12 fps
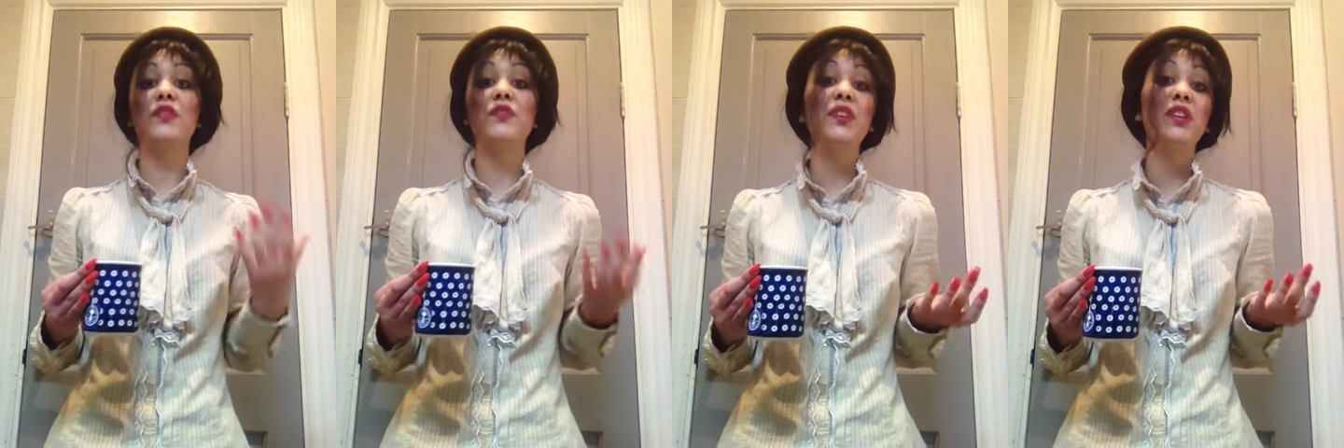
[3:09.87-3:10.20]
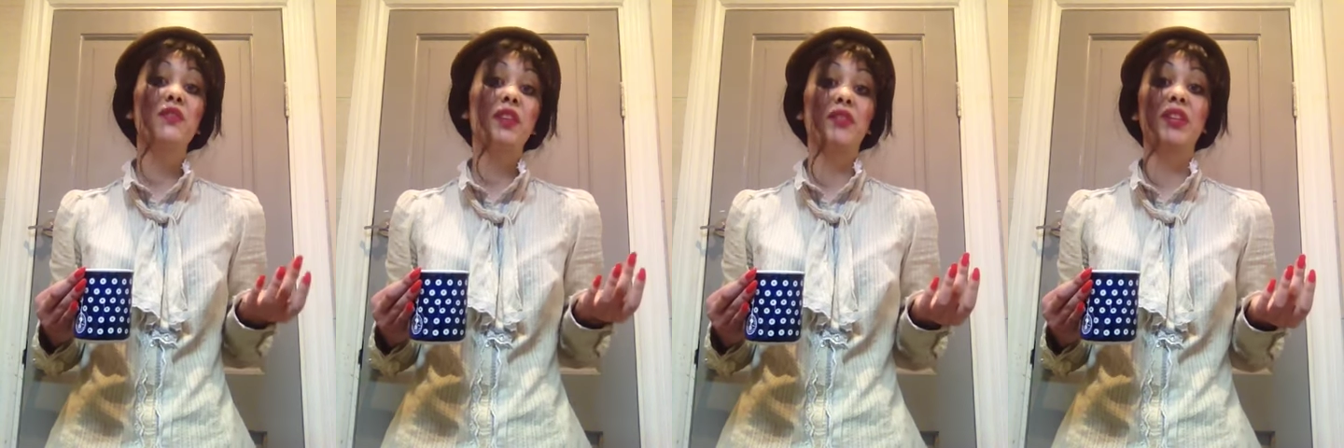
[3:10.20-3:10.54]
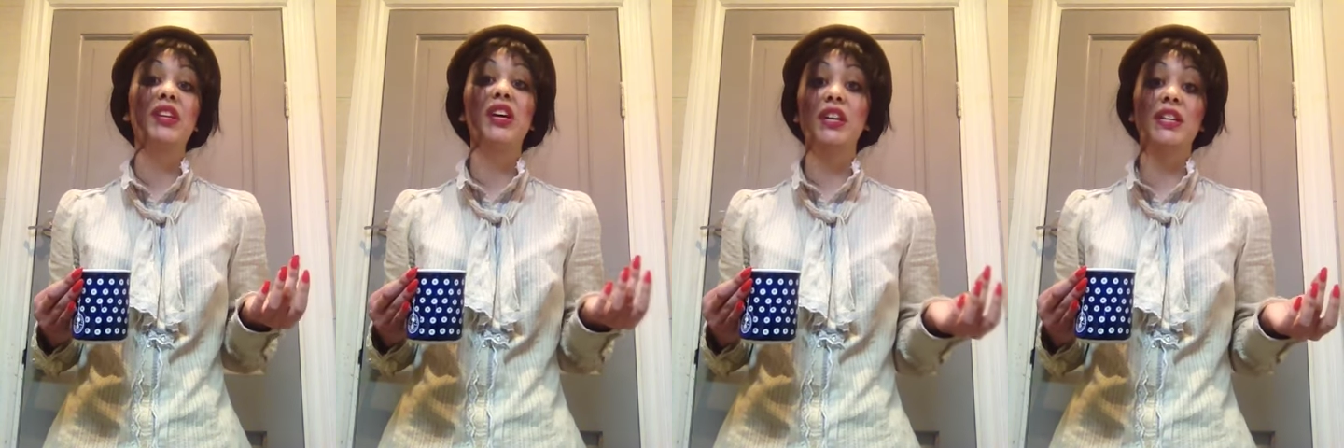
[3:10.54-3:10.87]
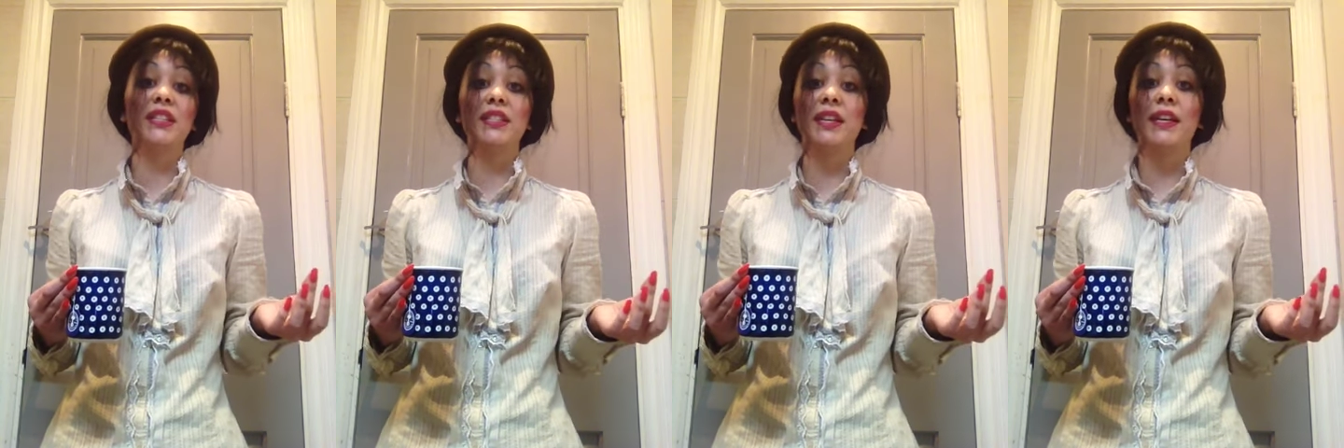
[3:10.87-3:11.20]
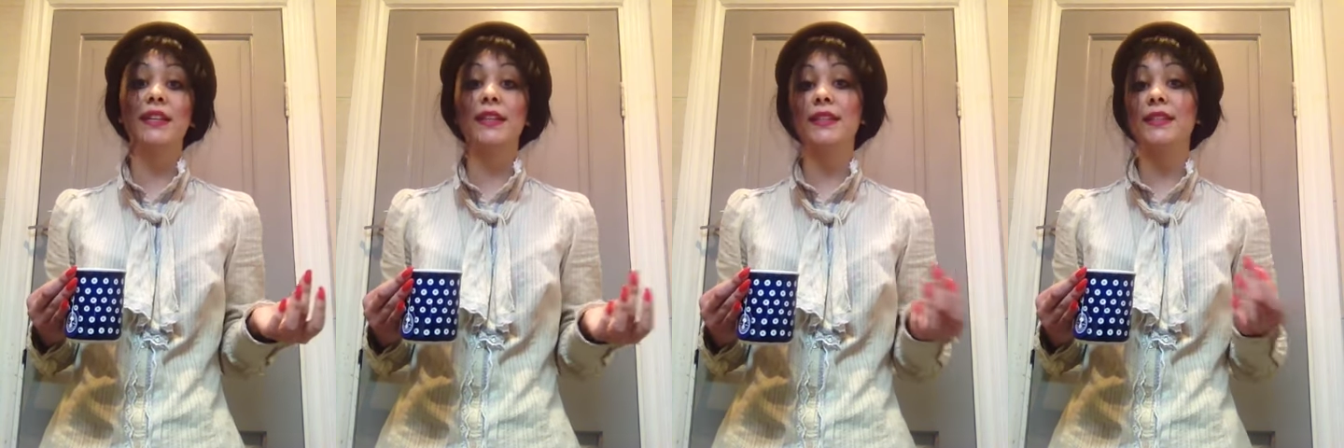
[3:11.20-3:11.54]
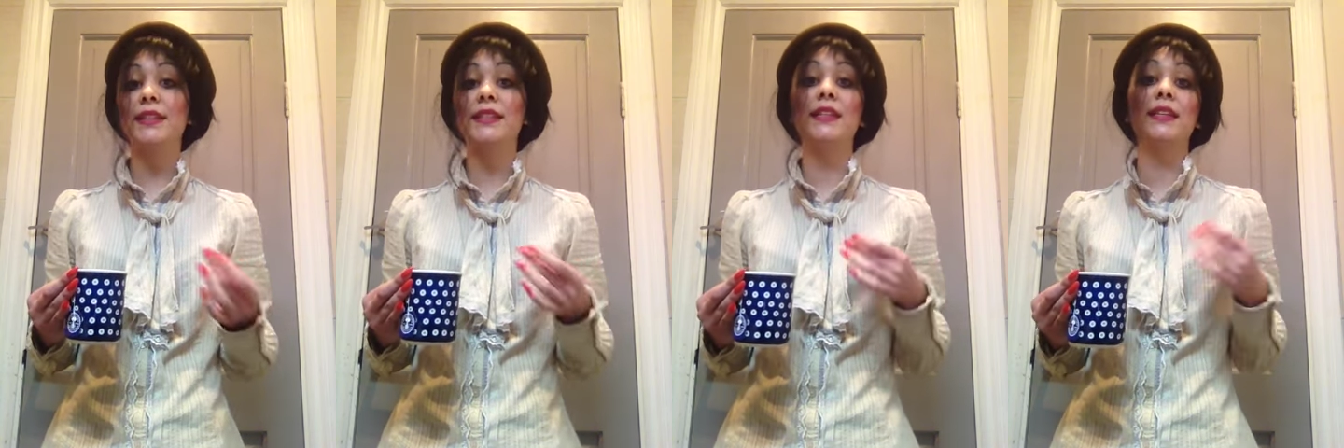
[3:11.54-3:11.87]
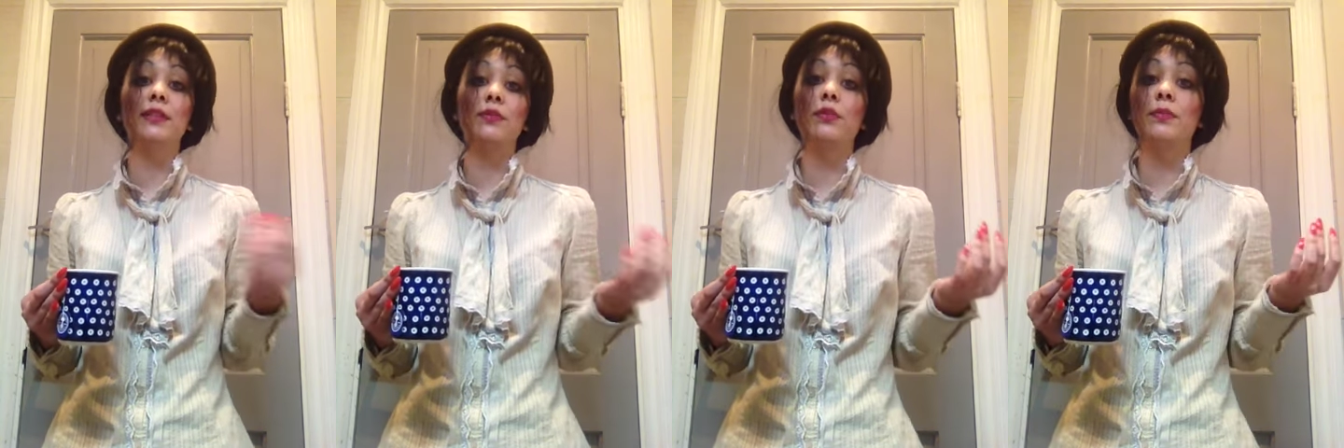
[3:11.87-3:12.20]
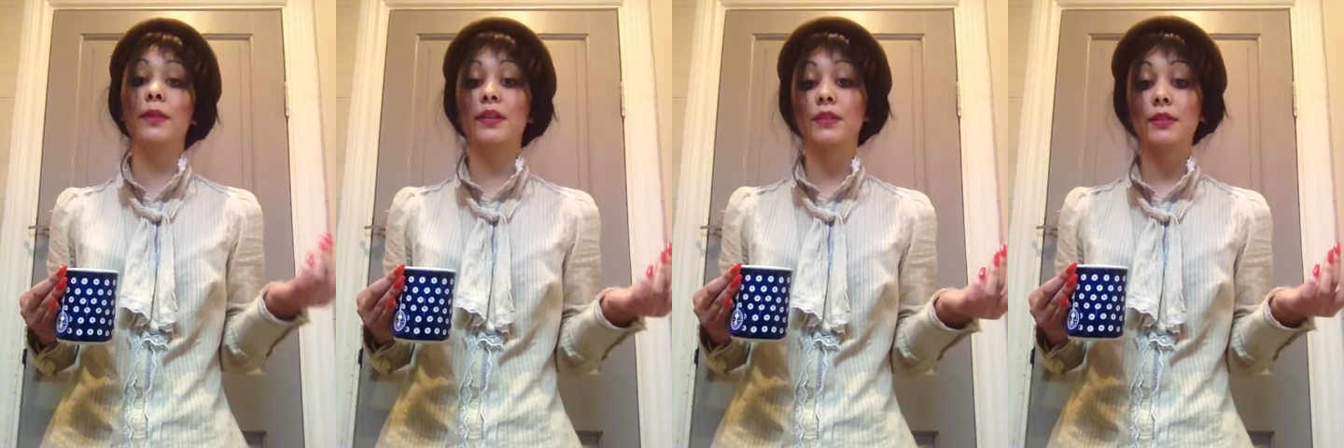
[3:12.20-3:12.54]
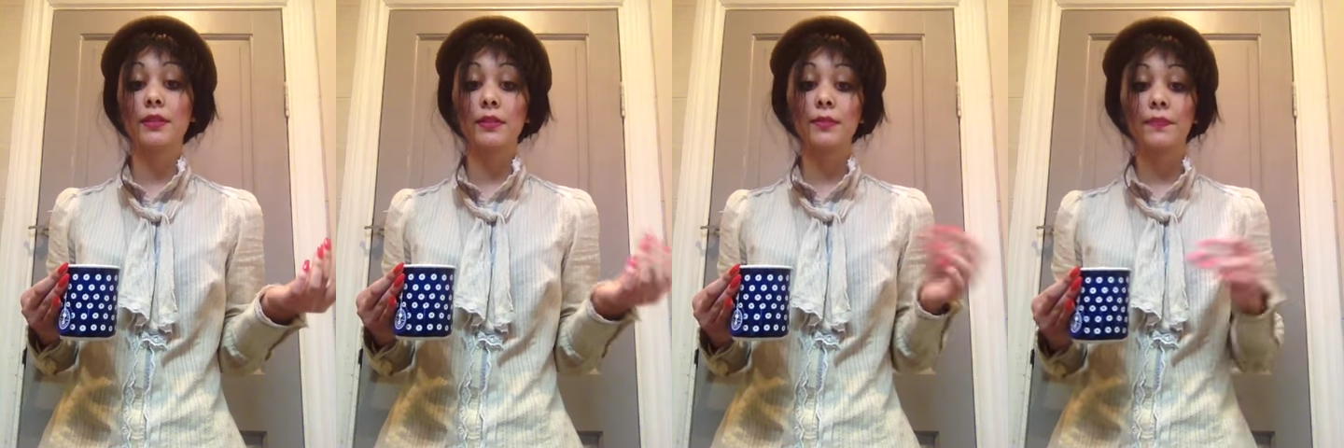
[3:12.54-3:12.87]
feel very young inside, and I think that is what matters.